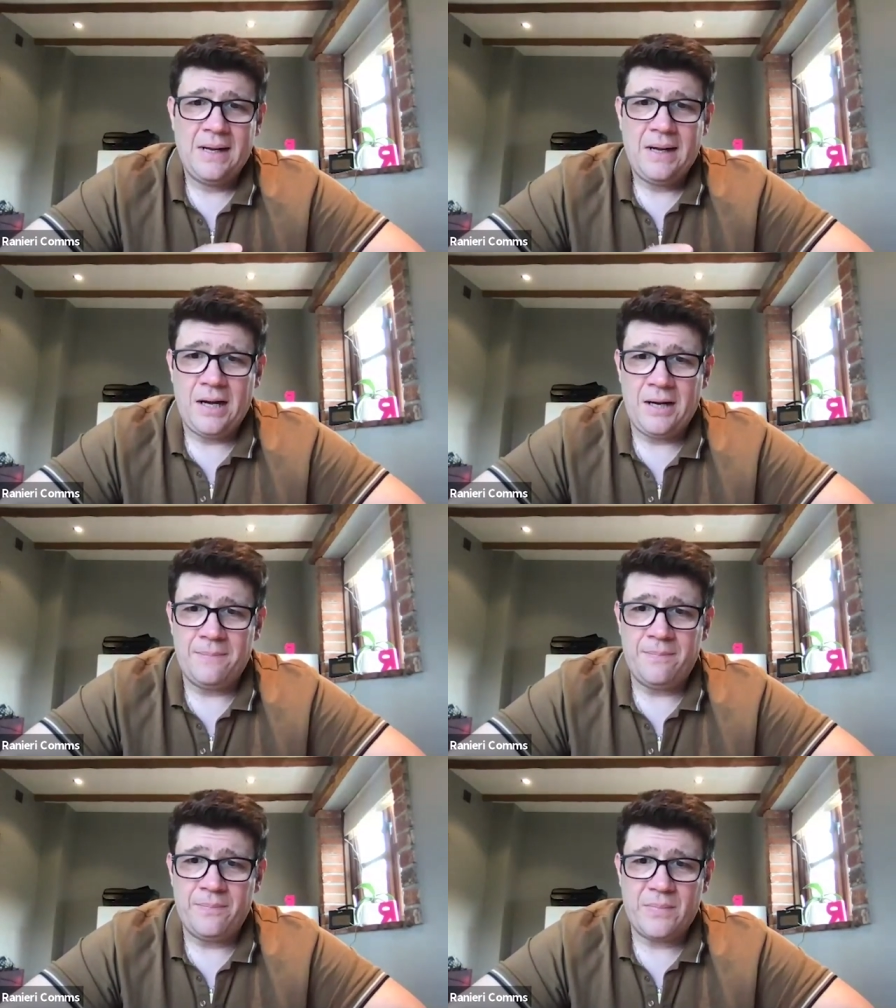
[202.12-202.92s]

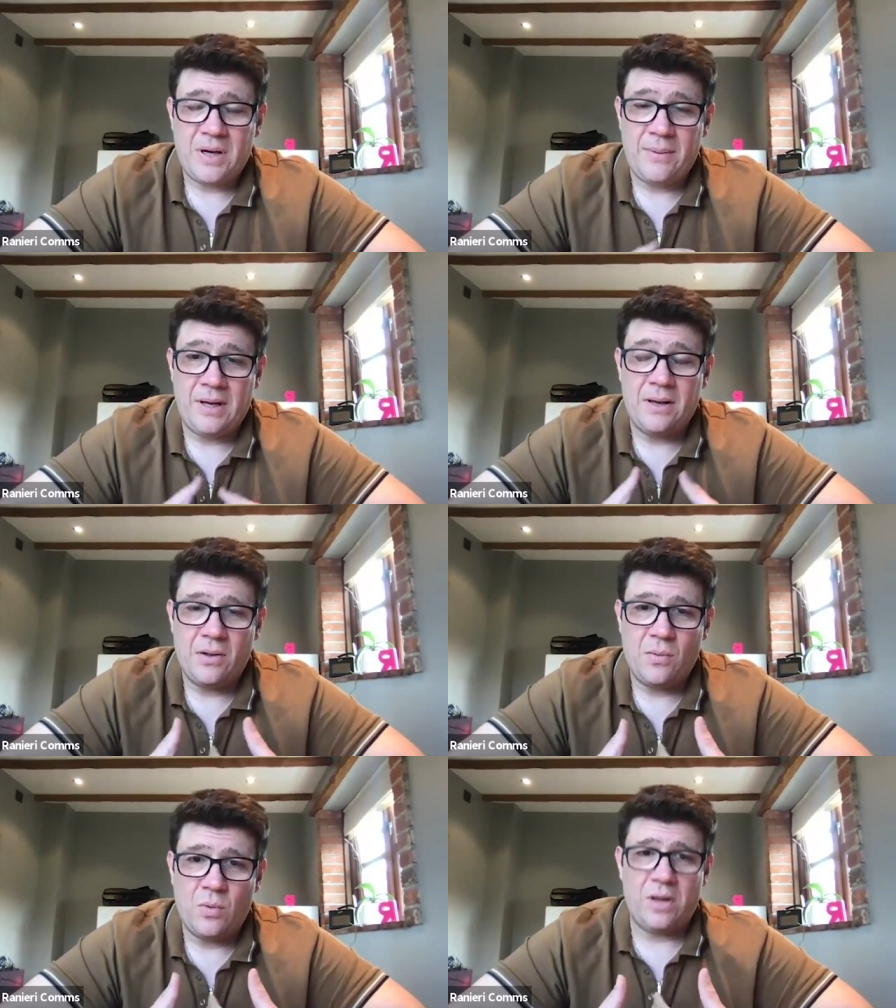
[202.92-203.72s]
Um, I mean,
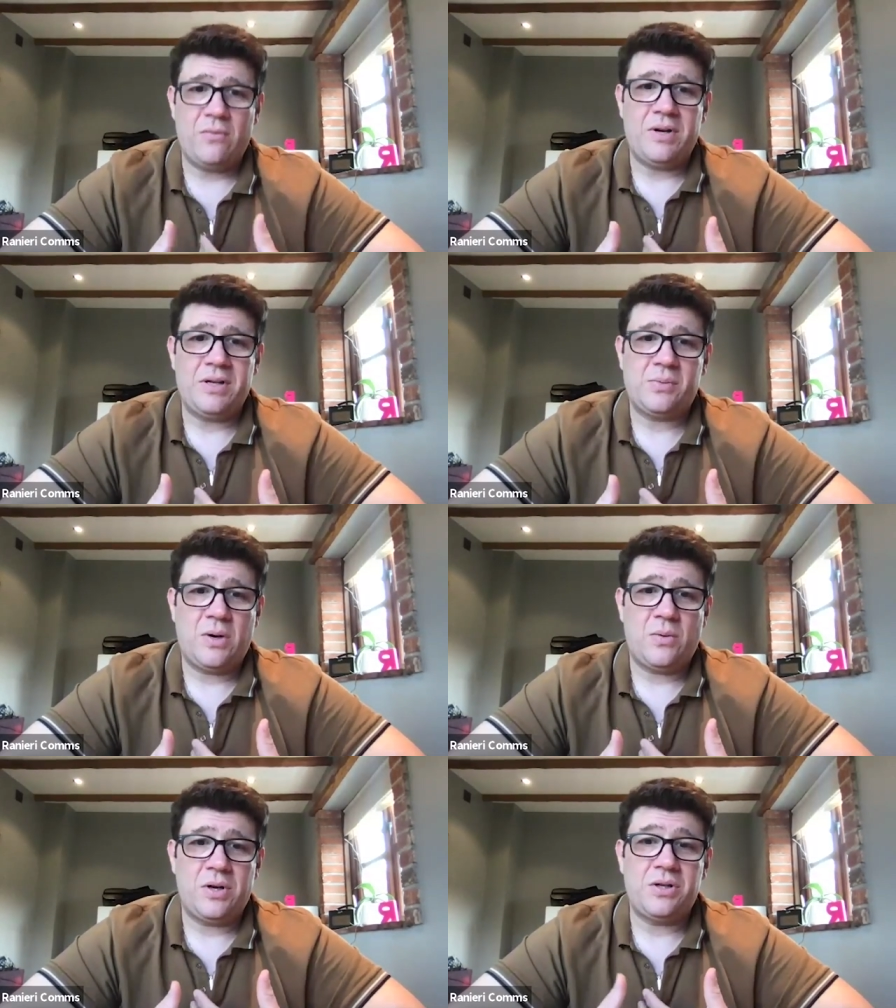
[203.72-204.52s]
one of the reasons why
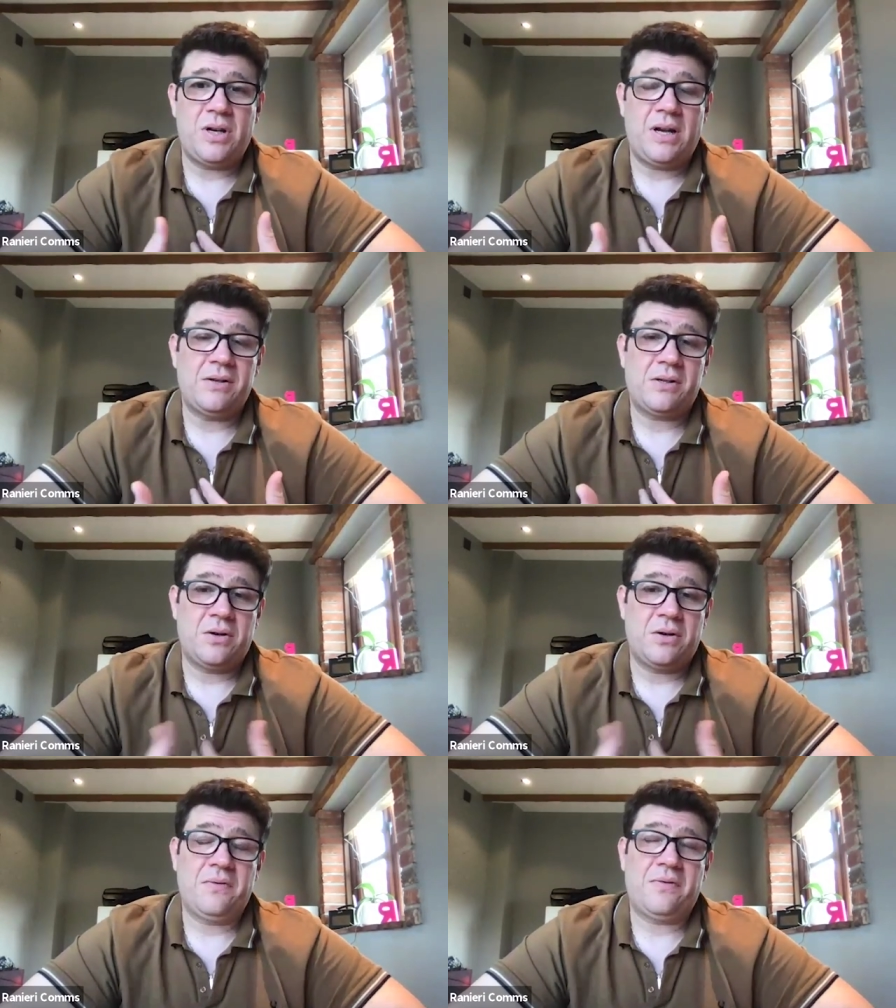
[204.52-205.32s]
I wanted you here is
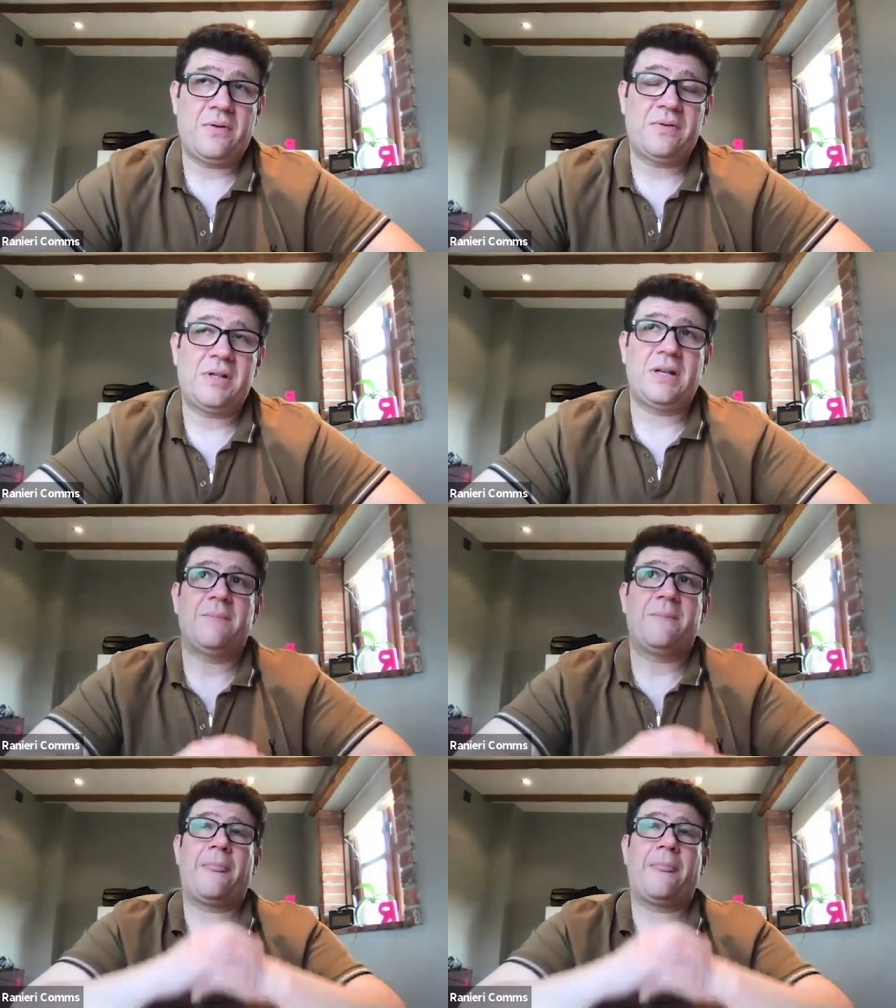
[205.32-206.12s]
kind of
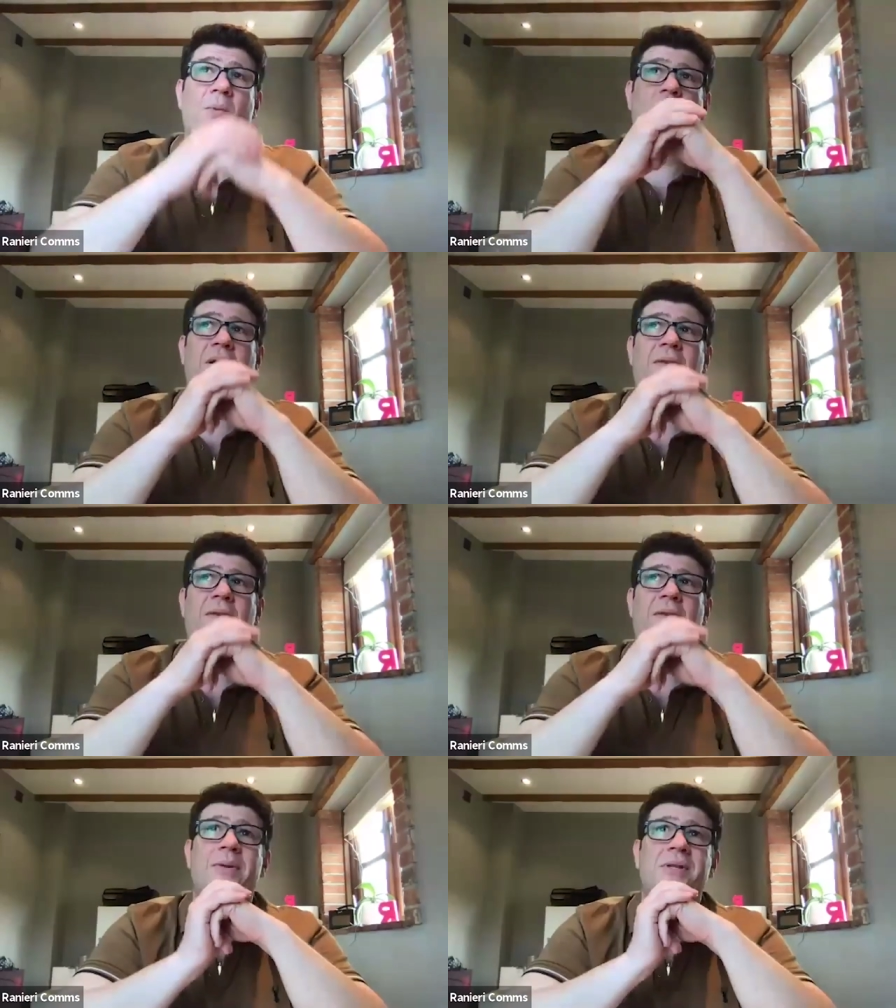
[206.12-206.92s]
obviously whatever
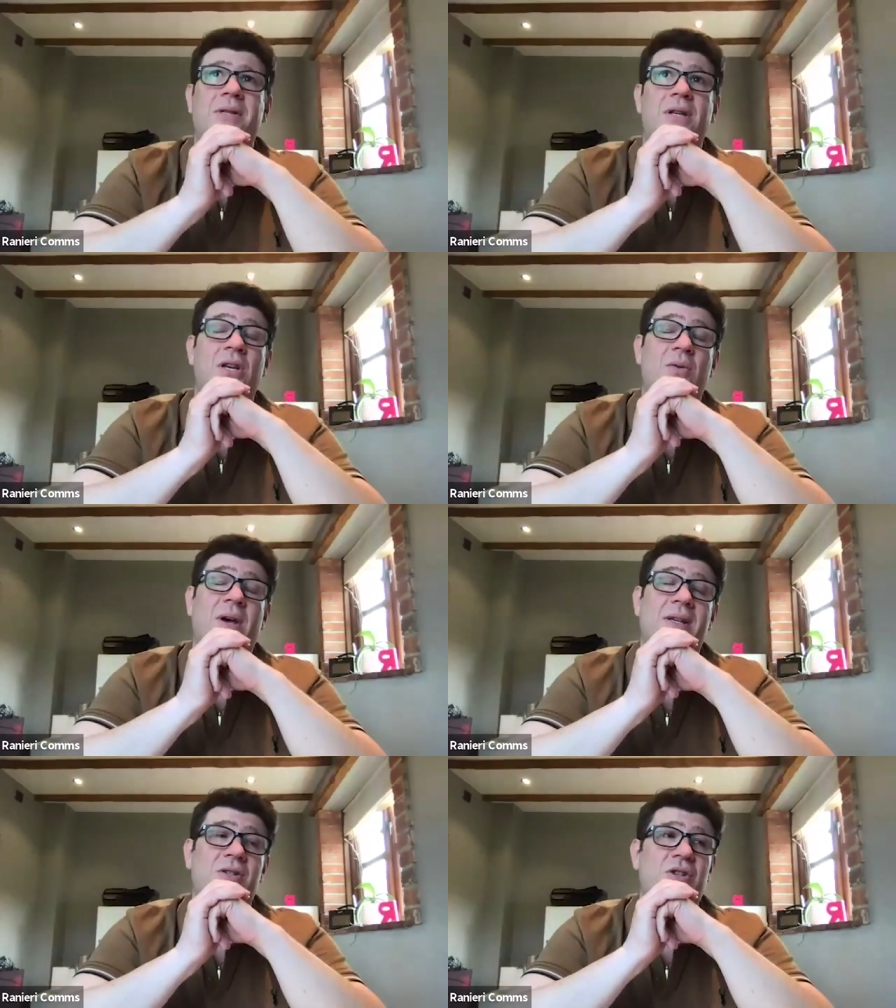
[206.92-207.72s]
happens in the
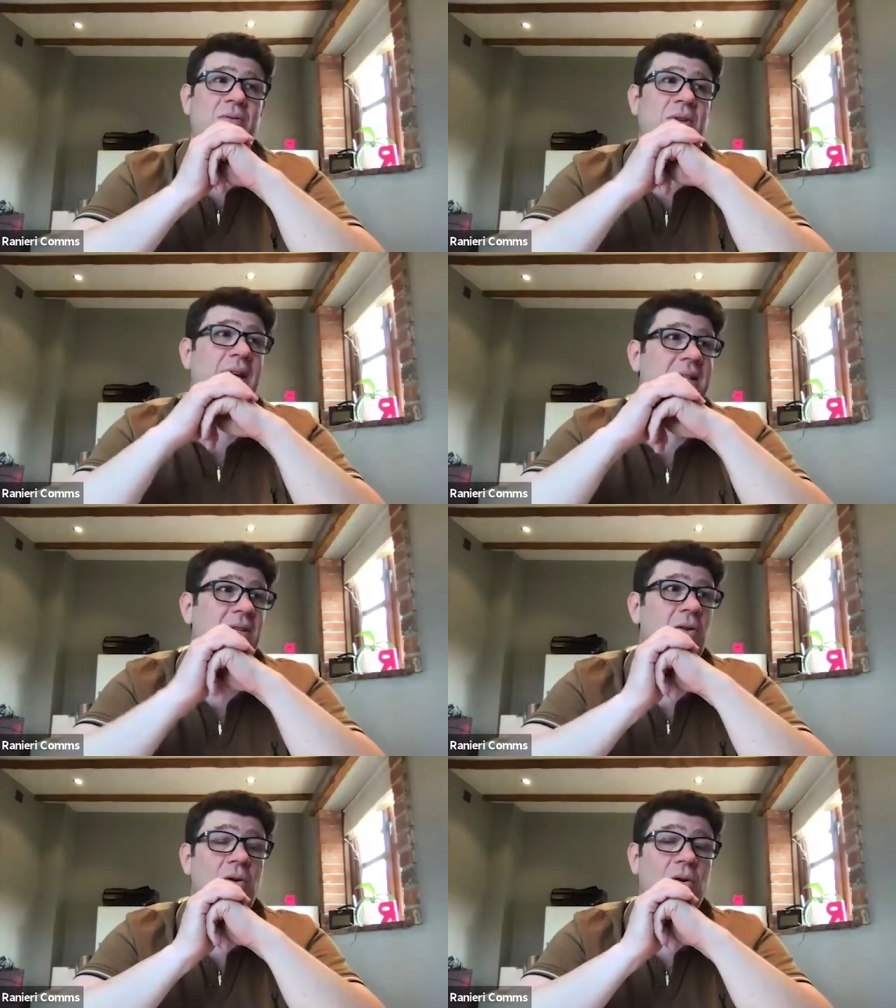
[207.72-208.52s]
US generally has a
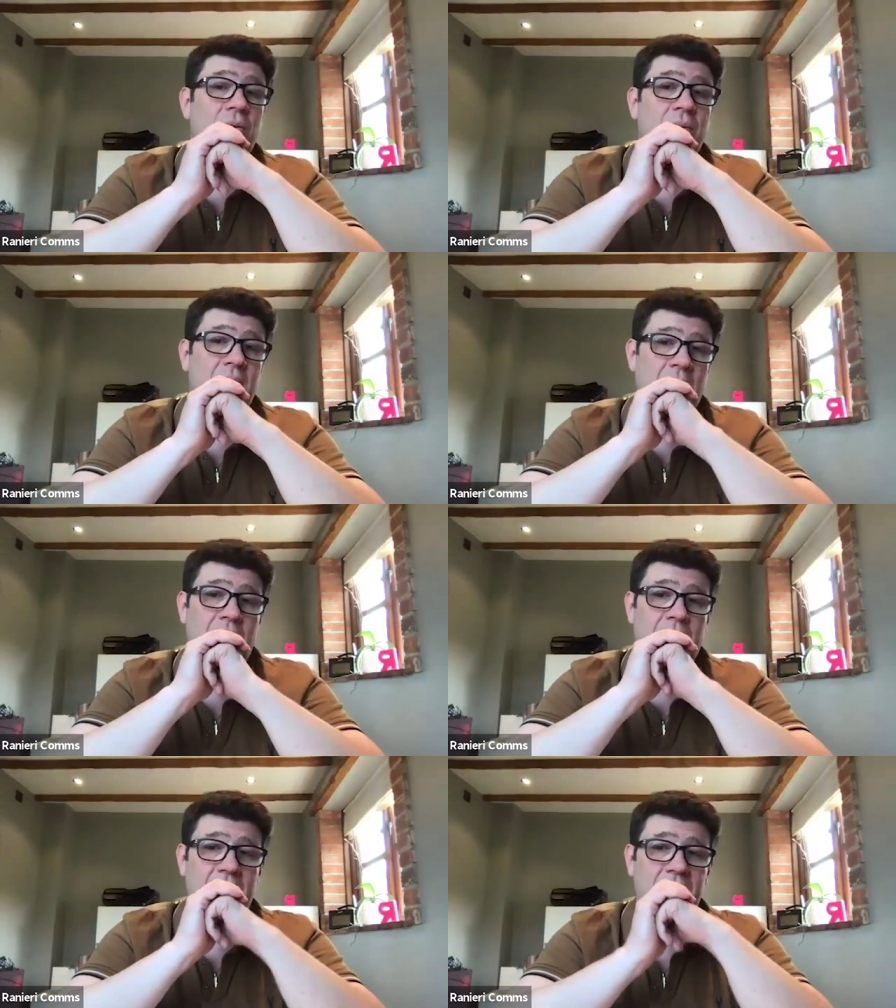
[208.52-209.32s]
knock on
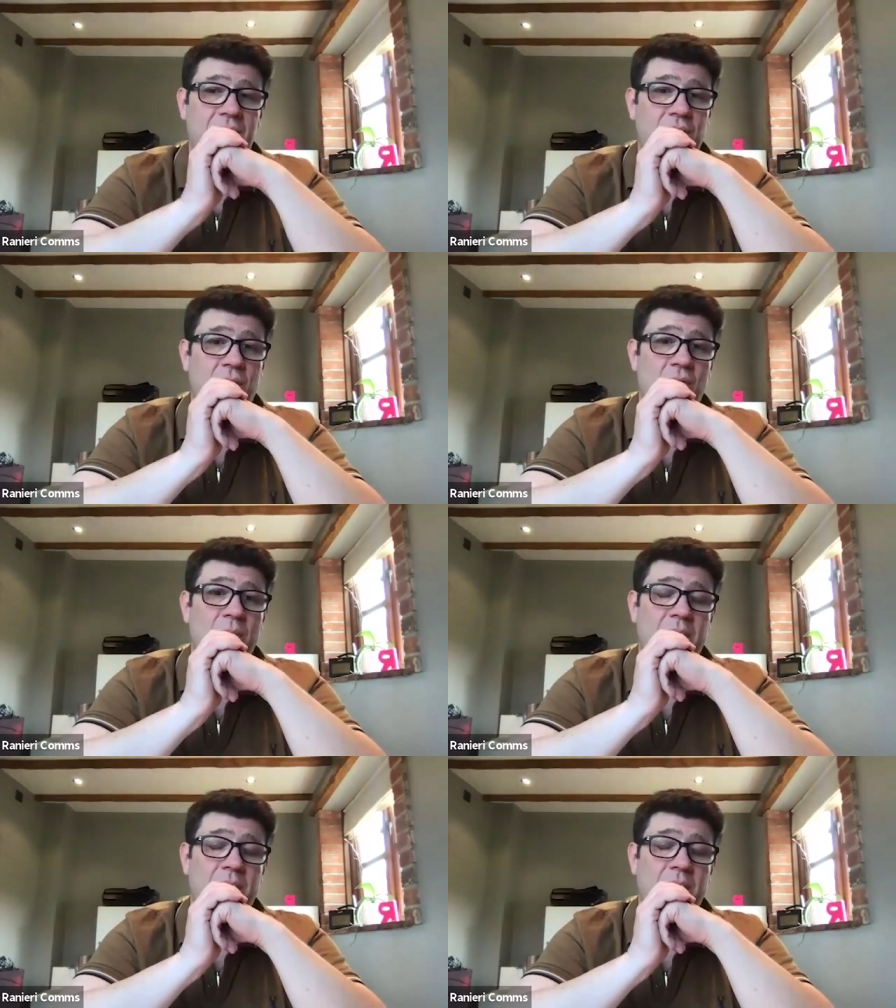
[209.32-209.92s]
um, into Europe.